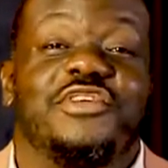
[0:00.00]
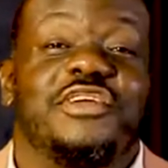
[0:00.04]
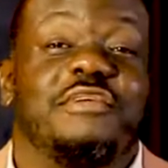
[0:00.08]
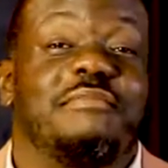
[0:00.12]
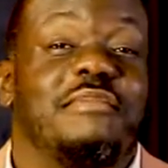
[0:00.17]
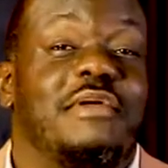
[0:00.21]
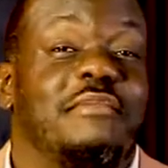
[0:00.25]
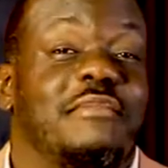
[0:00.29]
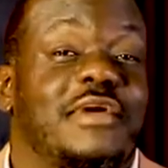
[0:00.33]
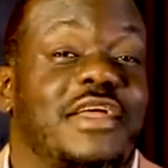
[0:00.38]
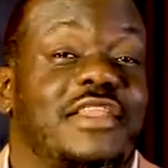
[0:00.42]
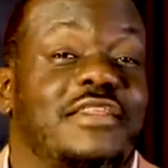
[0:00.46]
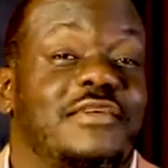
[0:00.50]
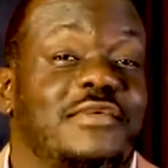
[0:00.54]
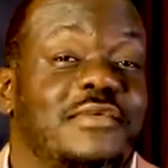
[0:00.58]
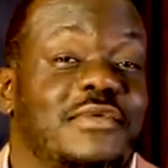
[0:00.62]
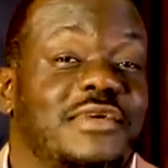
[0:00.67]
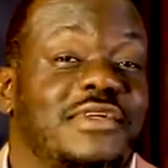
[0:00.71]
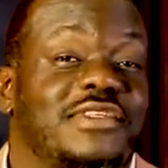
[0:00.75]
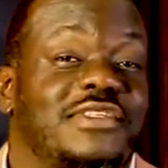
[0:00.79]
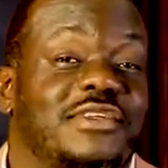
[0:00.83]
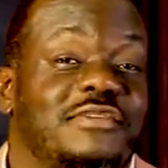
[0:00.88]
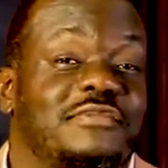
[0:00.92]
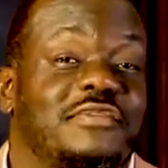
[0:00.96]
remember the
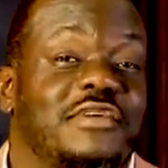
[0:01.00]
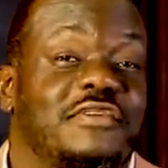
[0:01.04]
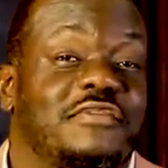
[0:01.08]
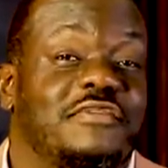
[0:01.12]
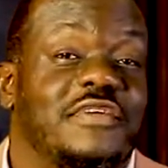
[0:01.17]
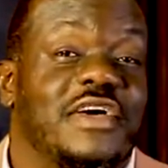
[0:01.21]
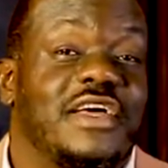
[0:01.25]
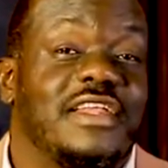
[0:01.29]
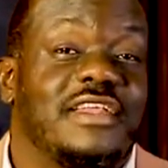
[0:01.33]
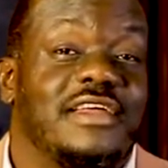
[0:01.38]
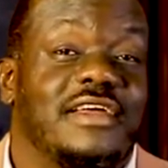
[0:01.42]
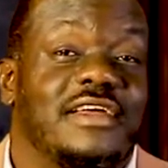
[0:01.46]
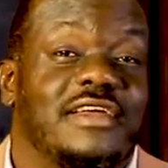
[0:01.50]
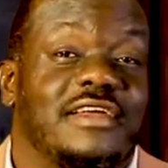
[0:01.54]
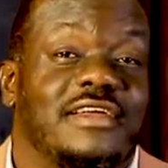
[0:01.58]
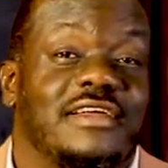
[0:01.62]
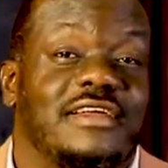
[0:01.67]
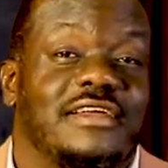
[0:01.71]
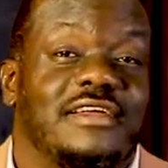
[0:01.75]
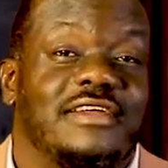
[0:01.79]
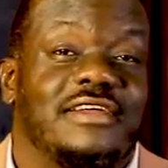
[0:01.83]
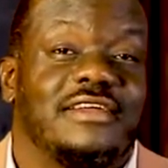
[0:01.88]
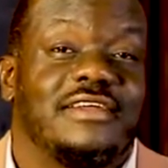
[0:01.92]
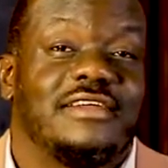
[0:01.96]
words of your father
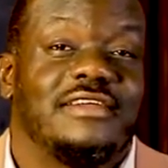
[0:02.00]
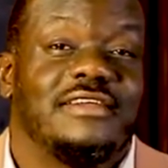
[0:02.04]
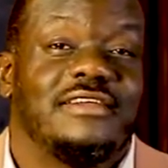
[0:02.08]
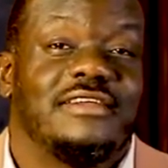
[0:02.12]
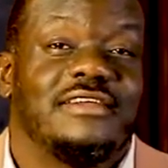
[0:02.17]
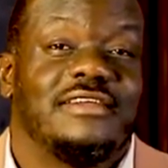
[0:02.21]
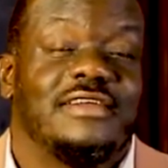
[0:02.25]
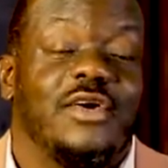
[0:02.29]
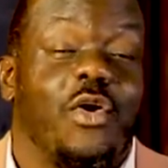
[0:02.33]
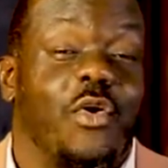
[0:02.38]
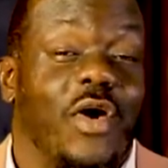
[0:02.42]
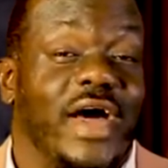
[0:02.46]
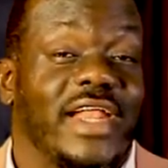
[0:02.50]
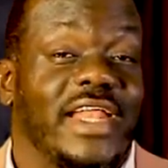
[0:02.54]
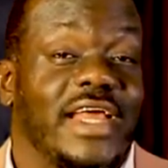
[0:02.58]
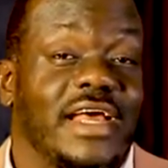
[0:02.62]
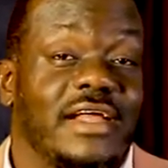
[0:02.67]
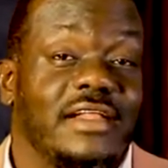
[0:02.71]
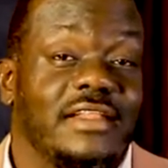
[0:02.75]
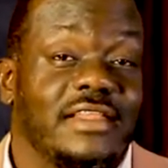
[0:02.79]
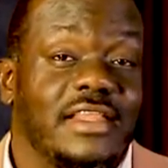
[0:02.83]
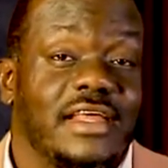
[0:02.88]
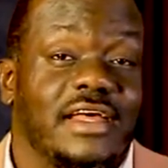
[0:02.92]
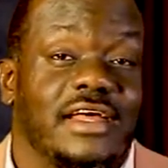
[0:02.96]
or oh, an
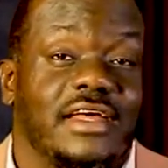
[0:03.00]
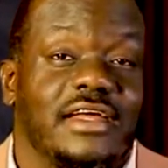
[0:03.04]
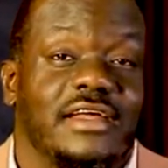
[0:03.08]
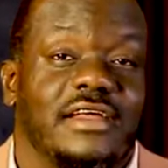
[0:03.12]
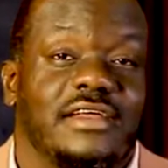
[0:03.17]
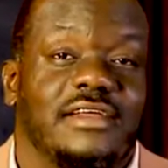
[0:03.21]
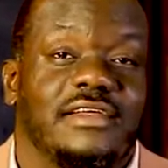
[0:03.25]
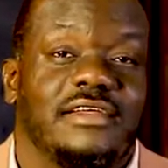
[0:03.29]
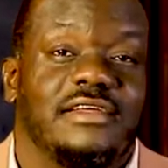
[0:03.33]
elder.